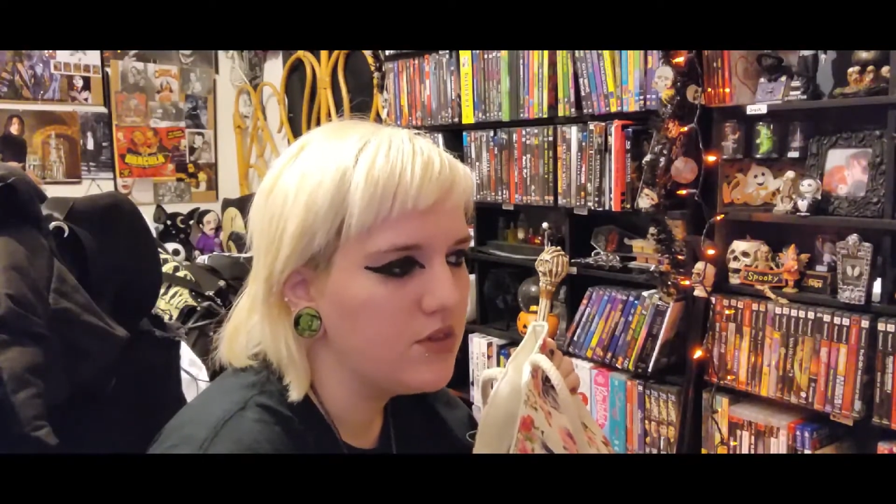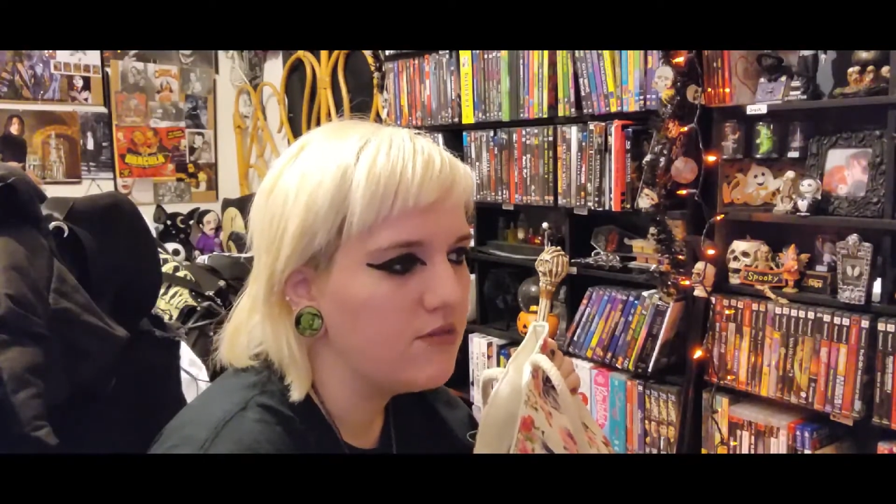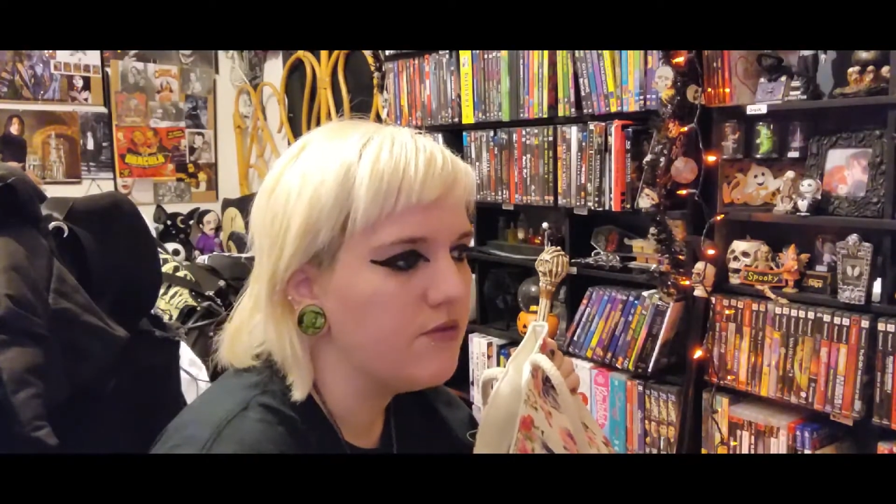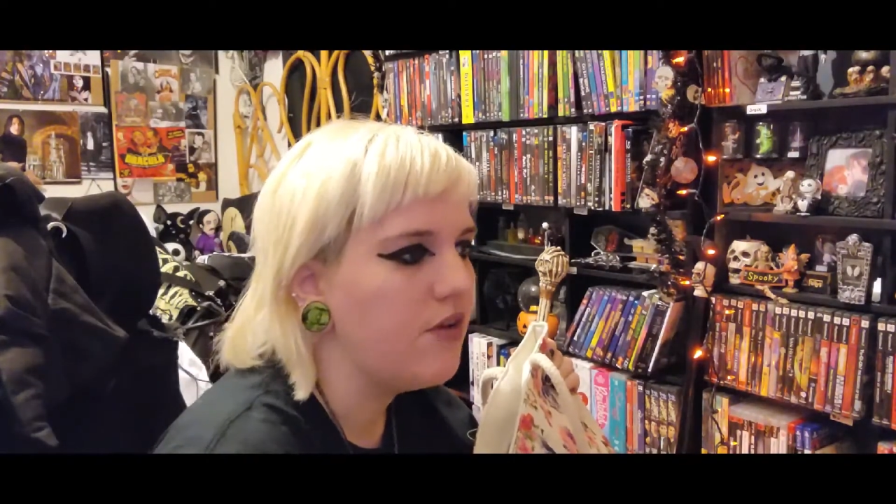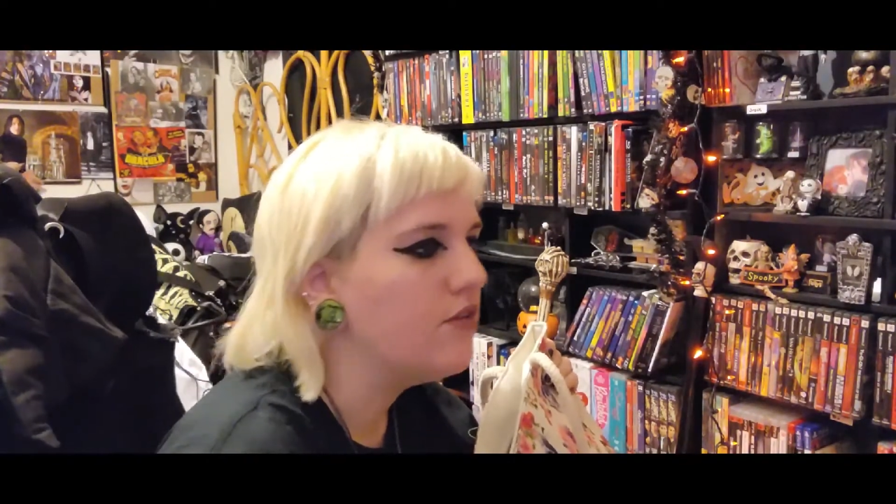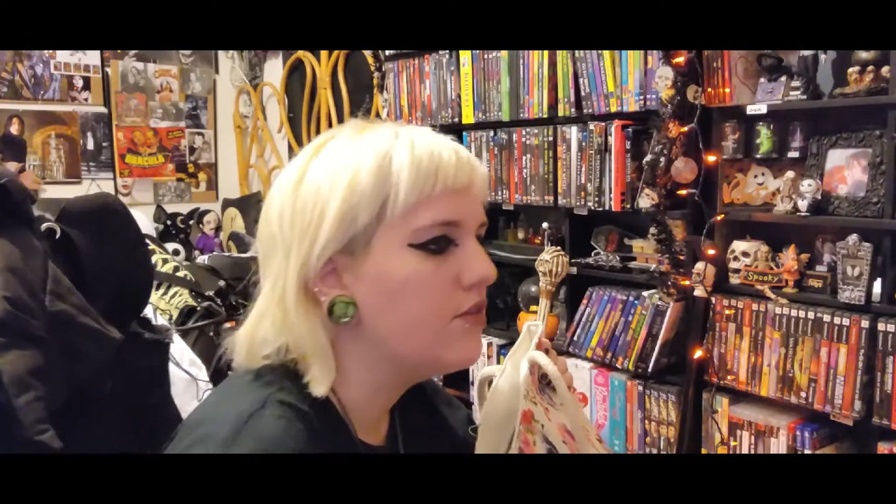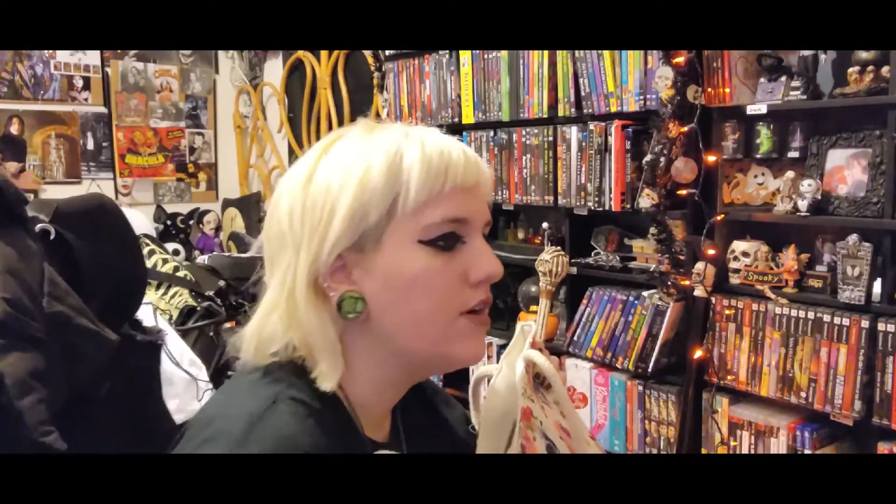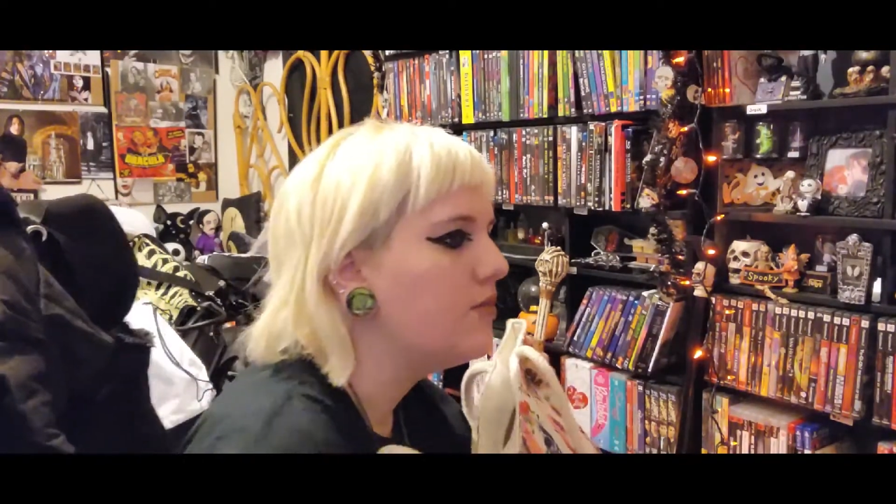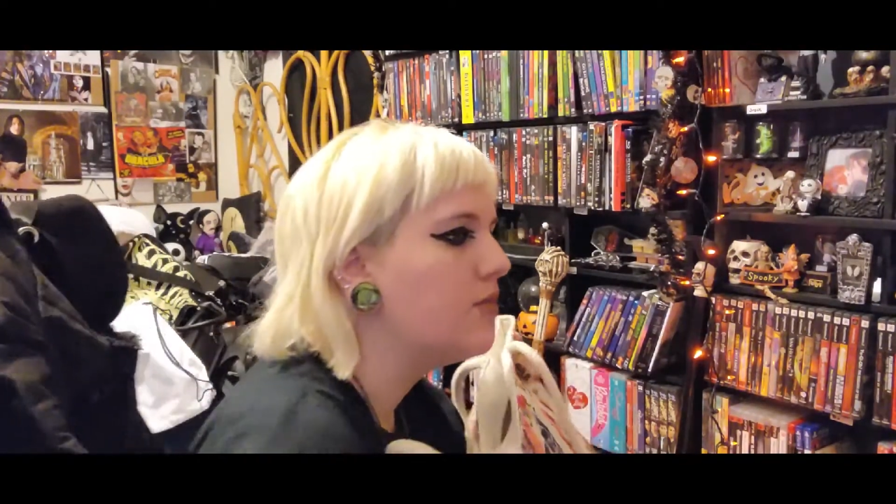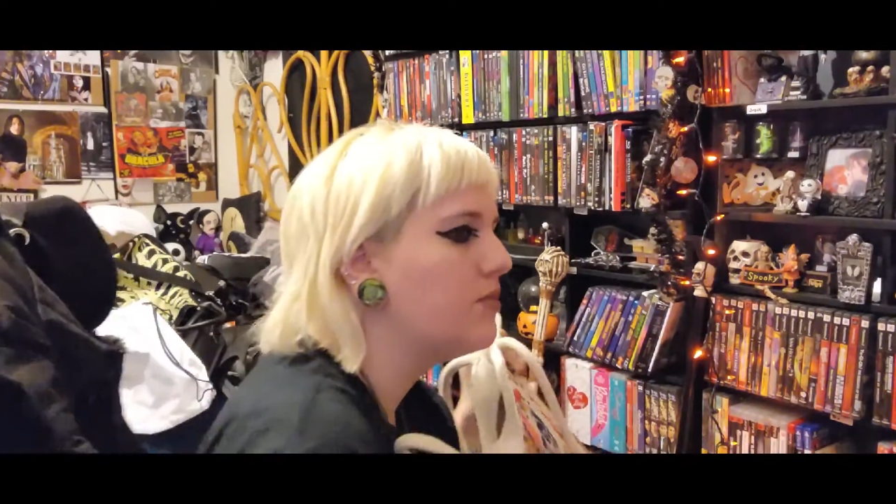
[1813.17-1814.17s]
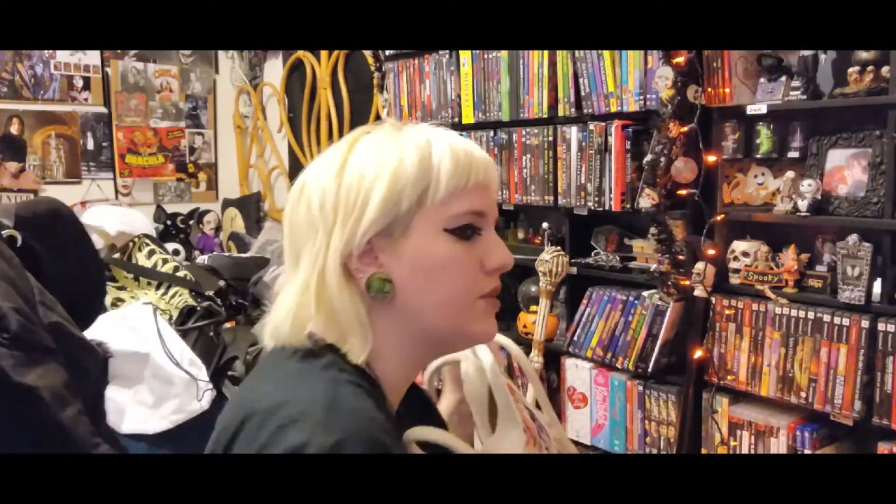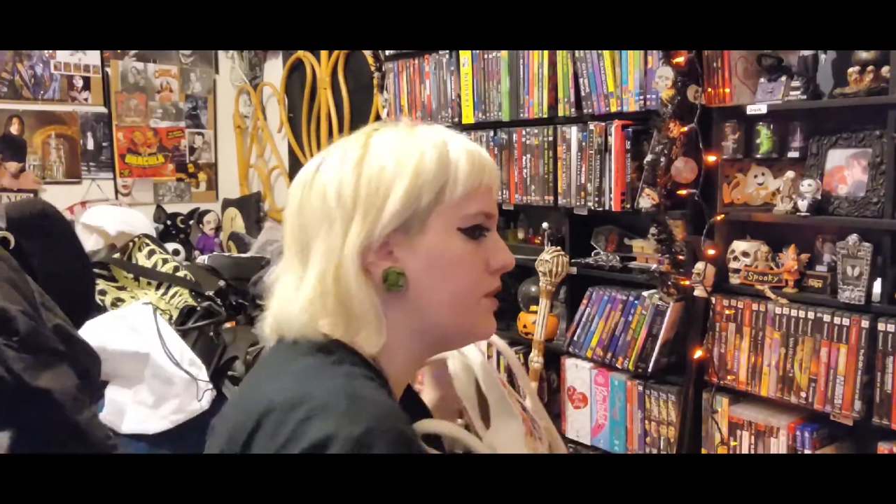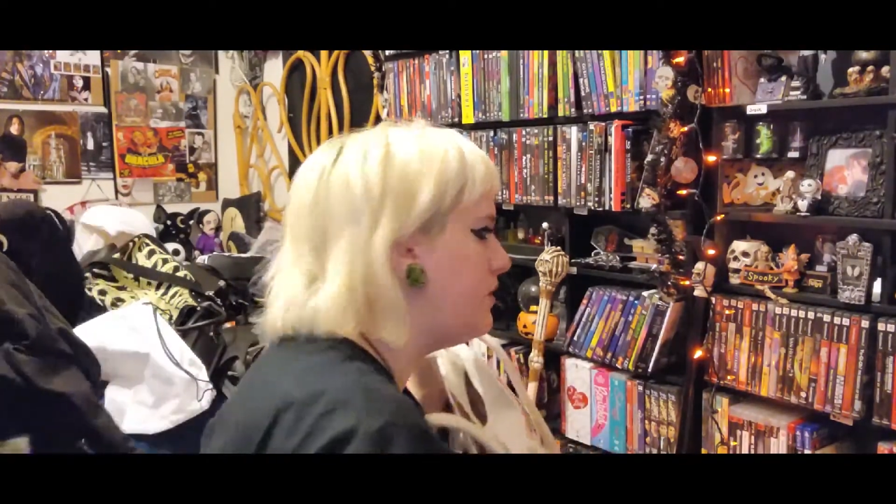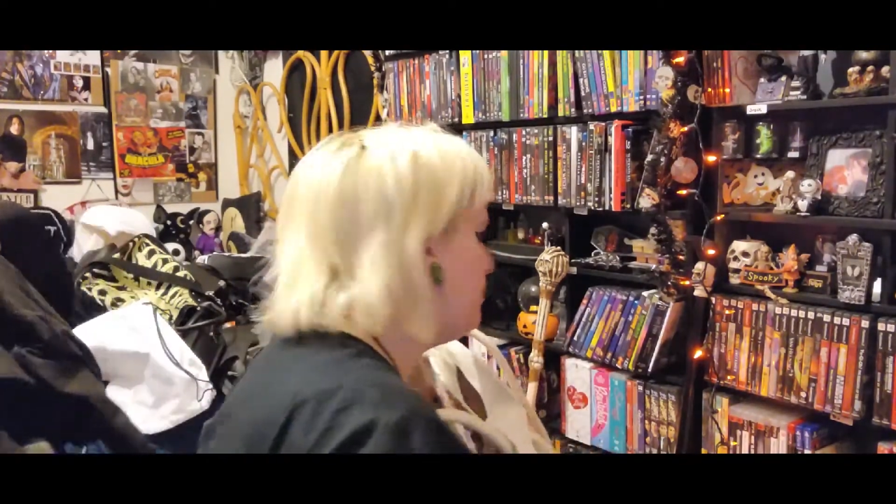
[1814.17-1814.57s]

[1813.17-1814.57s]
the fall time, I believe.